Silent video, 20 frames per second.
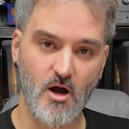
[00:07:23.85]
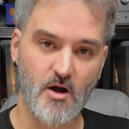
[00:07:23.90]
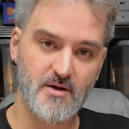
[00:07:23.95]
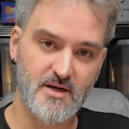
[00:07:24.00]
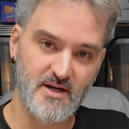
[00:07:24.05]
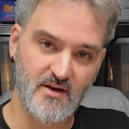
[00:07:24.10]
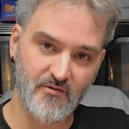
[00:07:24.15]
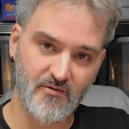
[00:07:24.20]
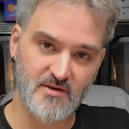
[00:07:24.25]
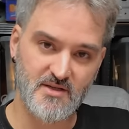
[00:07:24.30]

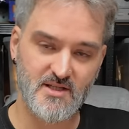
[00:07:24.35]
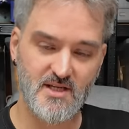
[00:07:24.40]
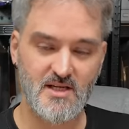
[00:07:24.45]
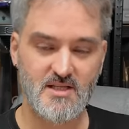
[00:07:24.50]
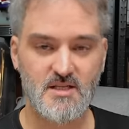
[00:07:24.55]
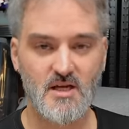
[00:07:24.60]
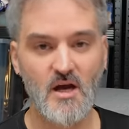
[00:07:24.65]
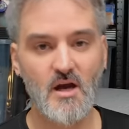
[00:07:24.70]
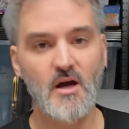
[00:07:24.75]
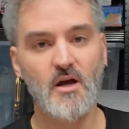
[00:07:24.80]
Only difference
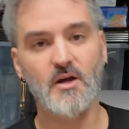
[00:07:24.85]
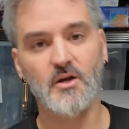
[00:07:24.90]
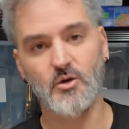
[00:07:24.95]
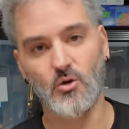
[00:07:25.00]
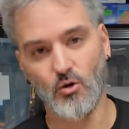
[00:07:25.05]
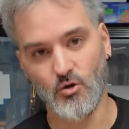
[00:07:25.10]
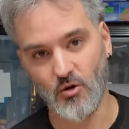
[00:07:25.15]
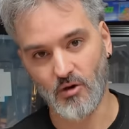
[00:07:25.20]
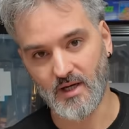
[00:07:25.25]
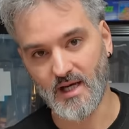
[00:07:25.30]
is
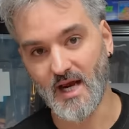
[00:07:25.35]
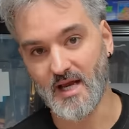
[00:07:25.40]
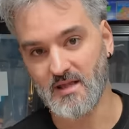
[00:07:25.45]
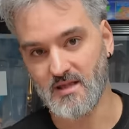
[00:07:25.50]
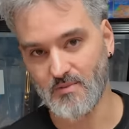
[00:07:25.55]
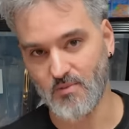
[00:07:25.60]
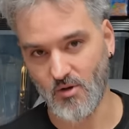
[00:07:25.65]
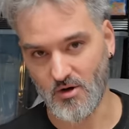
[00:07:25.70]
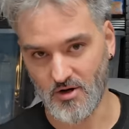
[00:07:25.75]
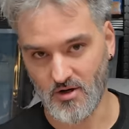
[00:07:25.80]
you're not getting
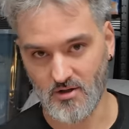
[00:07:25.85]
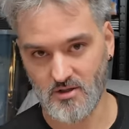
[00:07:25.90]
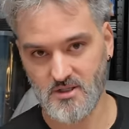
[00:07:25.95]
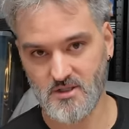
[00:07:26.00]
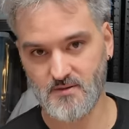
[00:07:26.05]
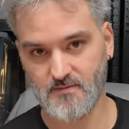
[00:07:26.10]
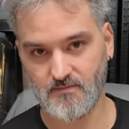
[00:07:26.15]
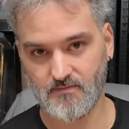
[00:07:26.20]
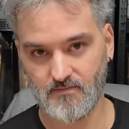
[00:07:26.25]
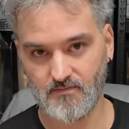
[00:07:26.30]
the
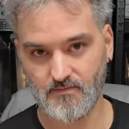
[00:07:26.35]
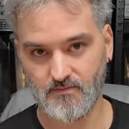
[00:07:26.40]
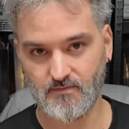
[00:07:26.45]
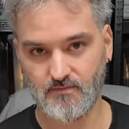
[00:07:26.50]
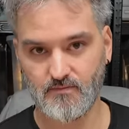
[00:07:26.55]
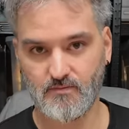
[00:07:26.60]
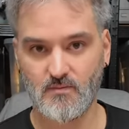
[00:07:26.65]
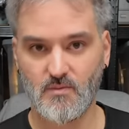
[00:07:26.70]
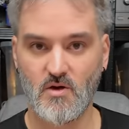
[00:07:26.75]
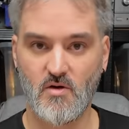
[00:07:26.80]
products.
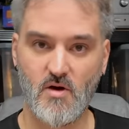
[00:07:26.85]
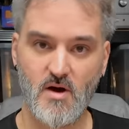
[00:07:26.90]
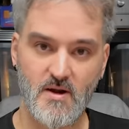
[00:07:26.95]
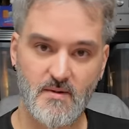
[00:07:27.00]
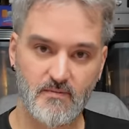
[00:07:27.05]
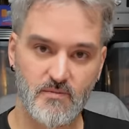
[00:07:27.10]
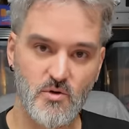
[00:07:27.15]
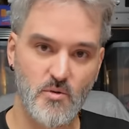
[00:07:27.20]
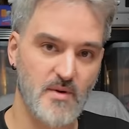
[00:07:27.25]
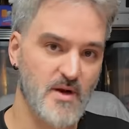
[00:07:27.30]
All
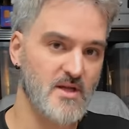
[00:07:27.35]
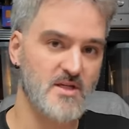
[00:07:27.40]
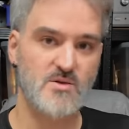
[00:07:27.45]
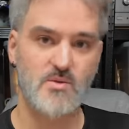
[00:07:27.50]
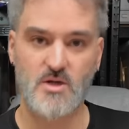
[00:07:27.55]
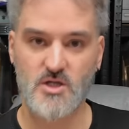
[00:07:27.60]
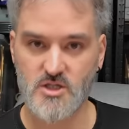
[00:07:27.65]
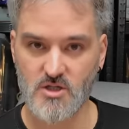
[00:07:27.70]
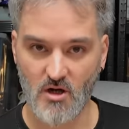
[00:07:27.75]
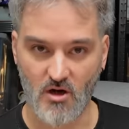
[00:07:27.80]
right? You're being
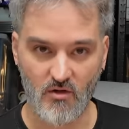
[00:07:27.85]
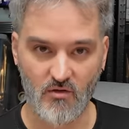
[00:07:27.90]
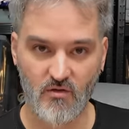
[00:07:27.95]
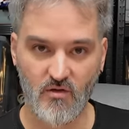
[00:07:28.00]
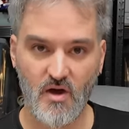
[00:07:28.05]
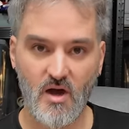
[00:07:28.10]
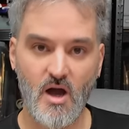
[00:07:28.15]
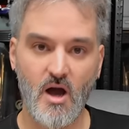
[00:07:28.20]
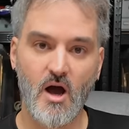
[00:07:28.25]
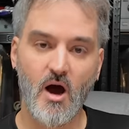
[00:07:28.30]
switched
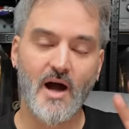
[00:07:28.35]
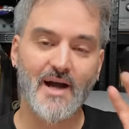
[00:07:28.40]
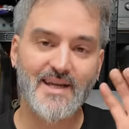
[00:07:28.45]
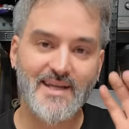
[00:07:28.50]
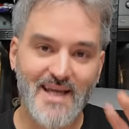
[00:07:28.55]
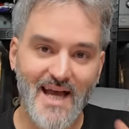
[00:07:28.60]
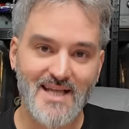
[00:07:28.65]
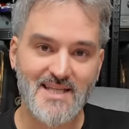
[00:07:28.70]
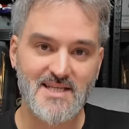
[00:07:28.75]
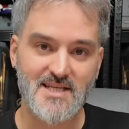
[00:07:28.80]
off. I
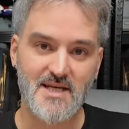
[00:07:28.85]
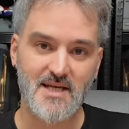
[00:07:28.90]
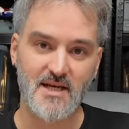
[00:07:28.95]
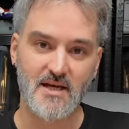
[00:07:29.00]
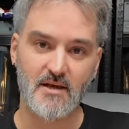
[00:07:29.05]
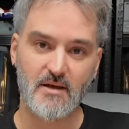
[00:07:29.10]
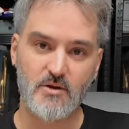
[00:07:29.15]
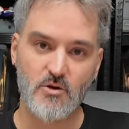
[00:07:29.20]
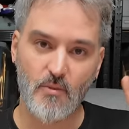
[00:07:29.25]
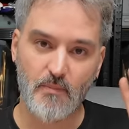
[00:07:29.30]
get
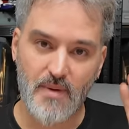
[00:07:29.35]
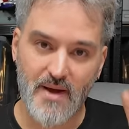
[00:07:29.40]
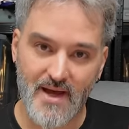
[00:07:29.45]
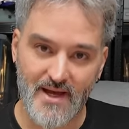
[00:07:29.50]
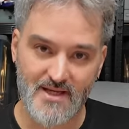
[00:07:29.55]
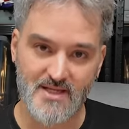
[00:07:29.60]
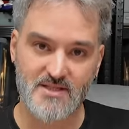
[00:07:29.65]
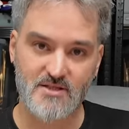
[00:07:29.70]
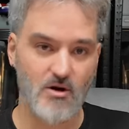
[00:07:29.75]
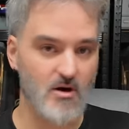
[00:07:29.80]
it. You're
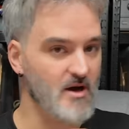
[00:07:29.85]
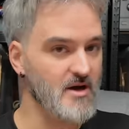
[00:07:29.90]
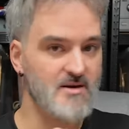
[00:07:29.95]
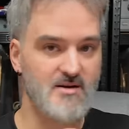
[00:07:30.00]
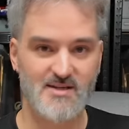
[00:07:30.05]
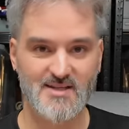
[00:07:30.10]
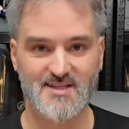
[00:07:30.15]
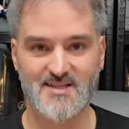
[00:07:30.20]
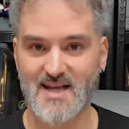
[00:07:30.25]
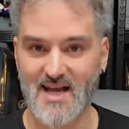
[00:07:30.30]
pissed. I
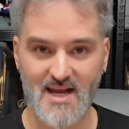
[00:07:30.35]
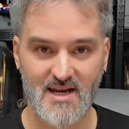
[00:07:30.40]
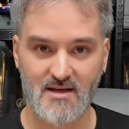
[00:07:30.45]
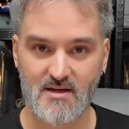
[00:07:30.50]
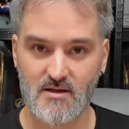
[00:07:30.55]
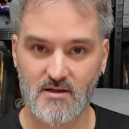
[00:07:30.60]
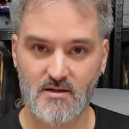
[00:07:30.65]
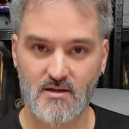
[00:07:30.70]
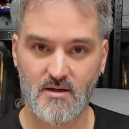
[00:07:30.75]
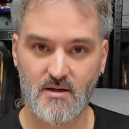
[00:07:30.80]

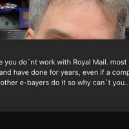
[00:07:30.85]
understand.